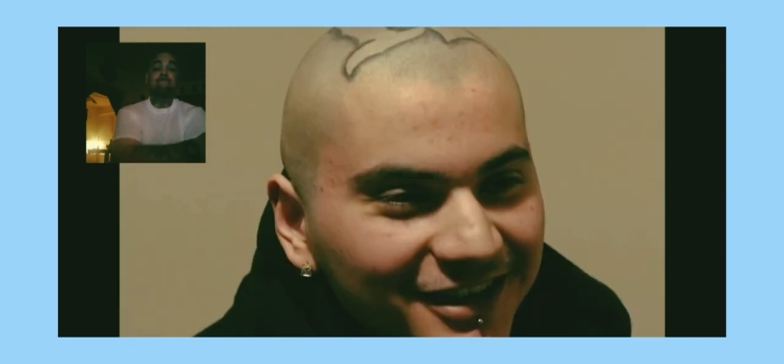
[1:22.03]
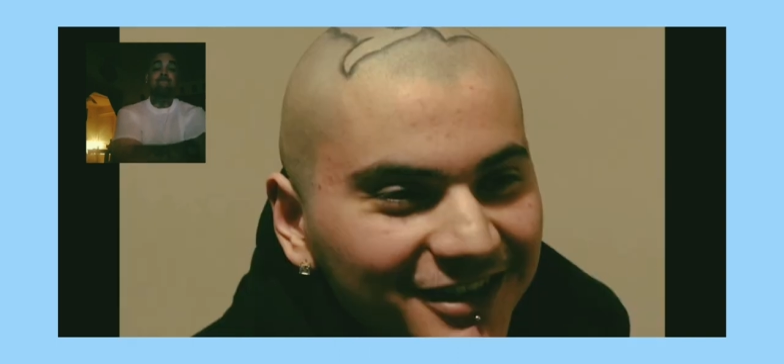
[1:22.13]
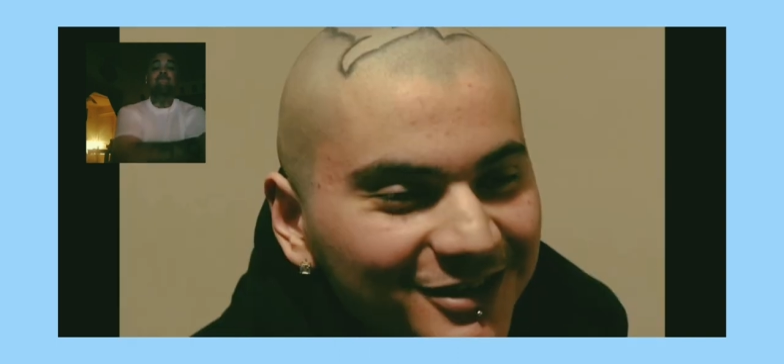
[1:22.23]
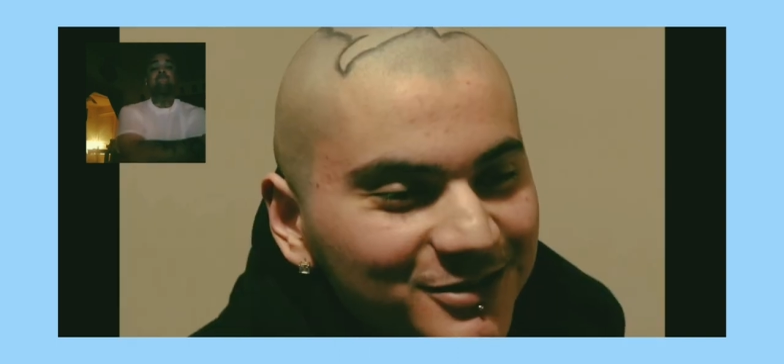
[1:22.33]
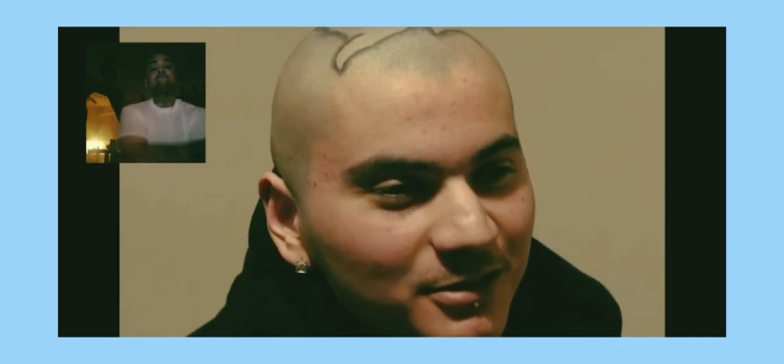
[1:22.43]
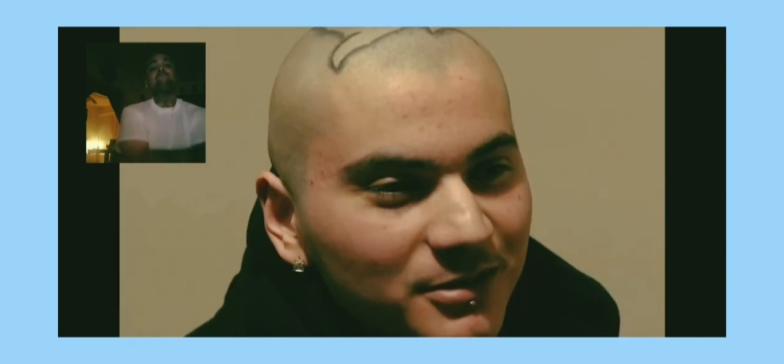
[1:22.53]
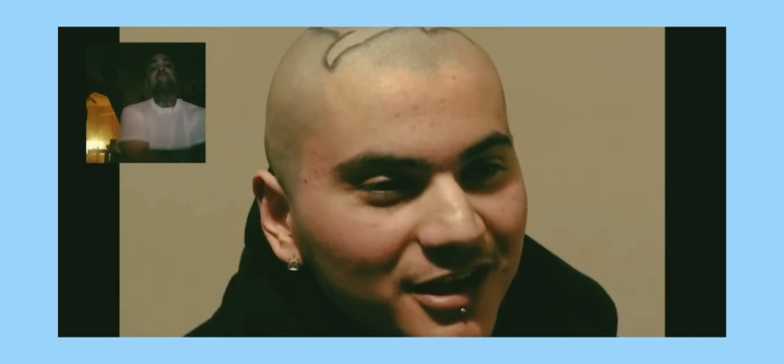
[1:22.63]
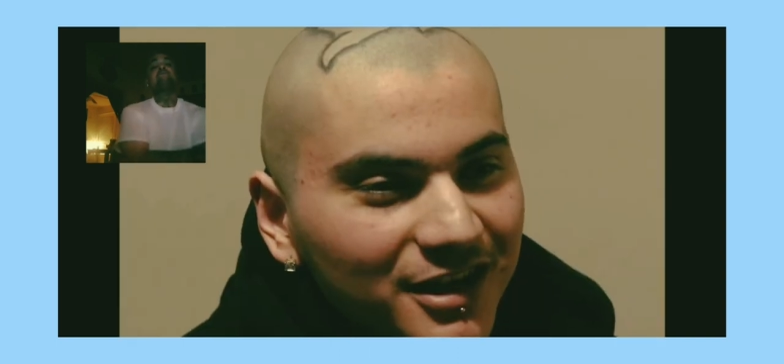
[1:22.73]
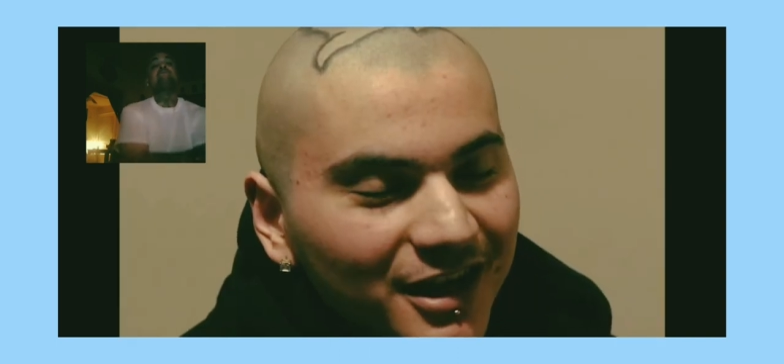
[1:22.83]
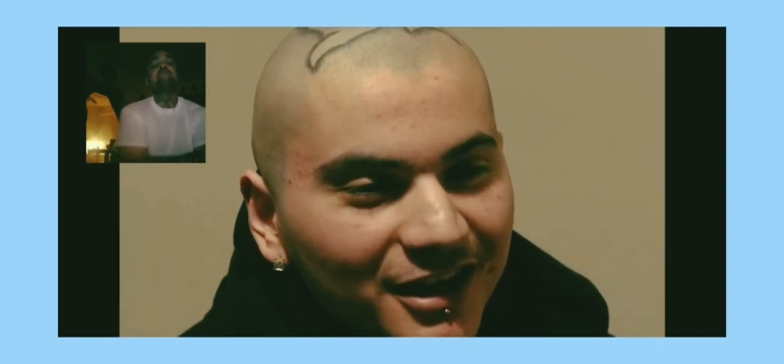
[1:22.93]
Yeah, there's some
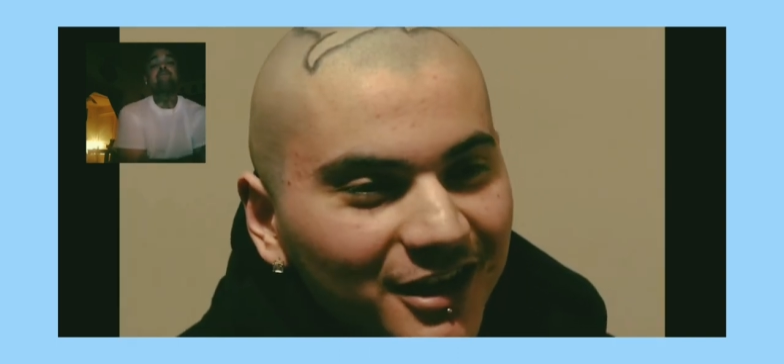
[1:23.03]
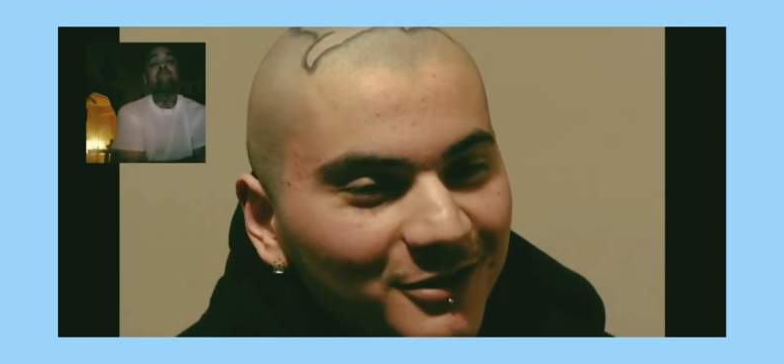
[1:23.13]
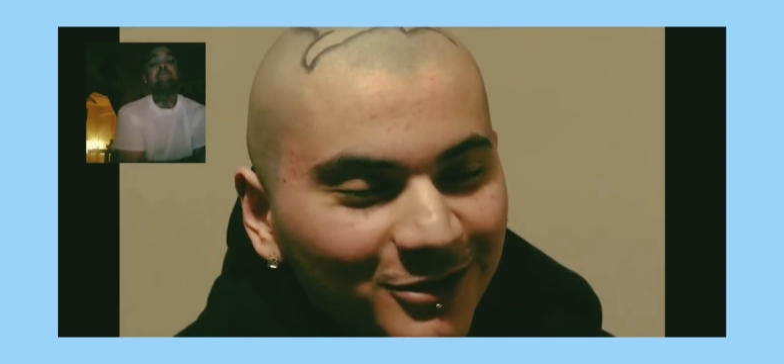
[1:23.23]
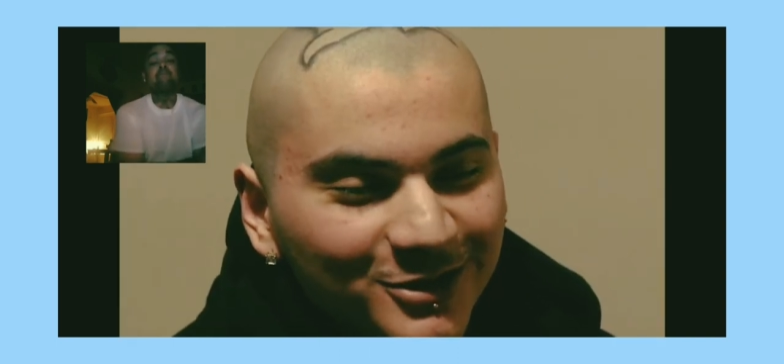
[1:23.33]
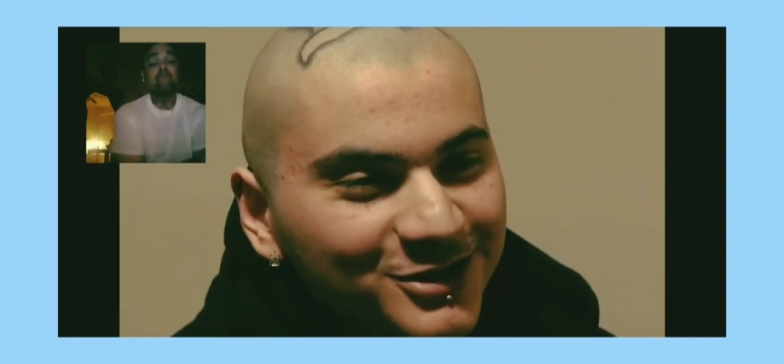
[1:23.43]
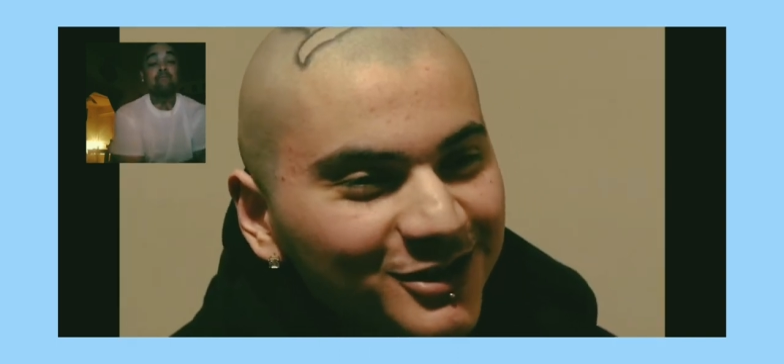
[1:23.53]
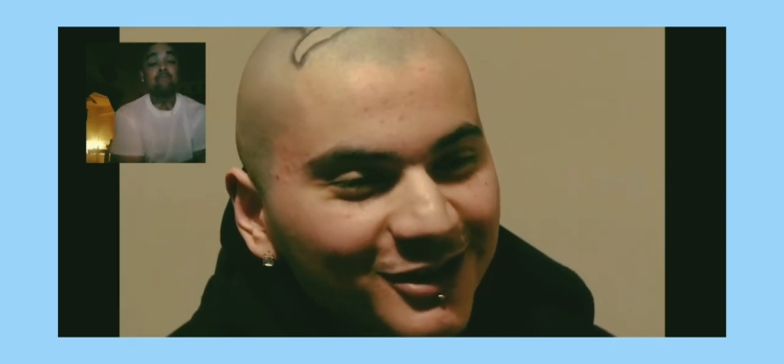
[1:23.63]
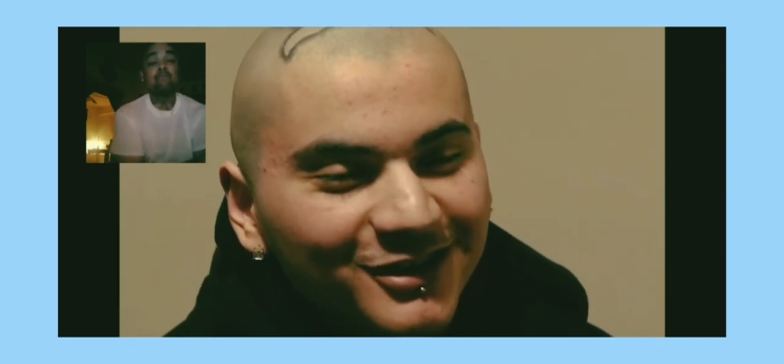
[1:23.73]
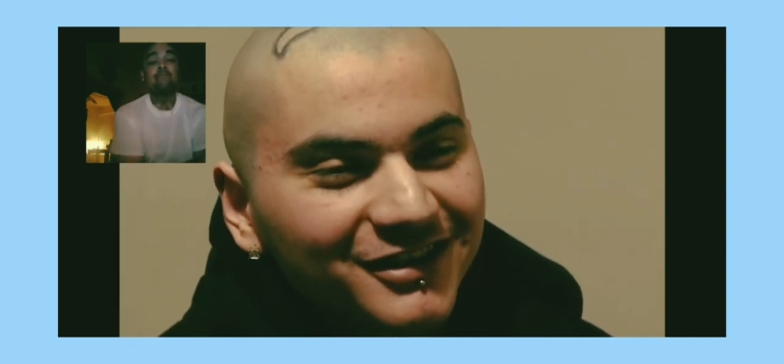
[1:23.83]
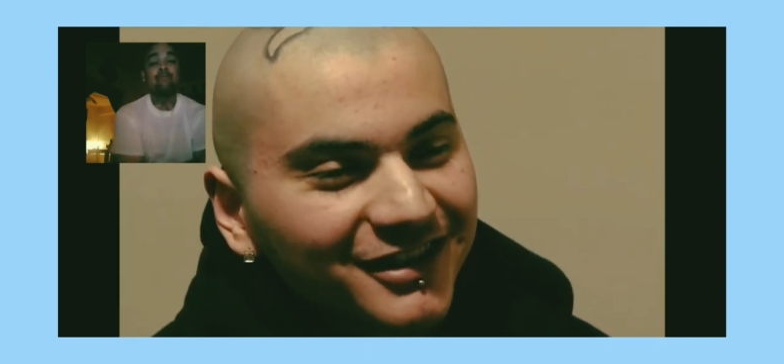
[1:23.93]
that can't hang for
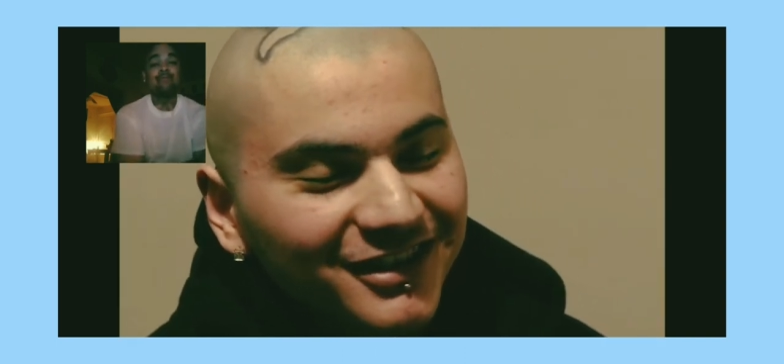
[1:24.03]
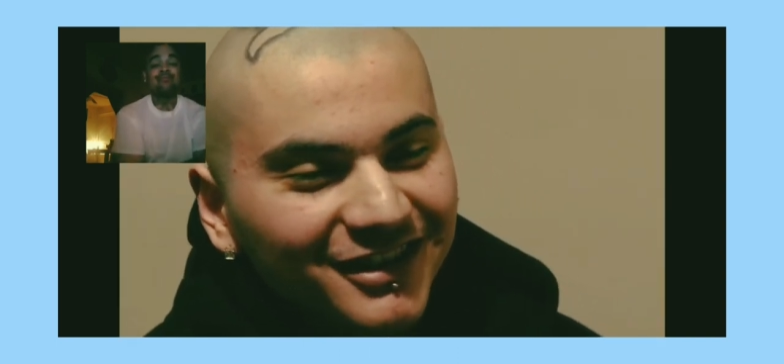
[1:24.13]
sure.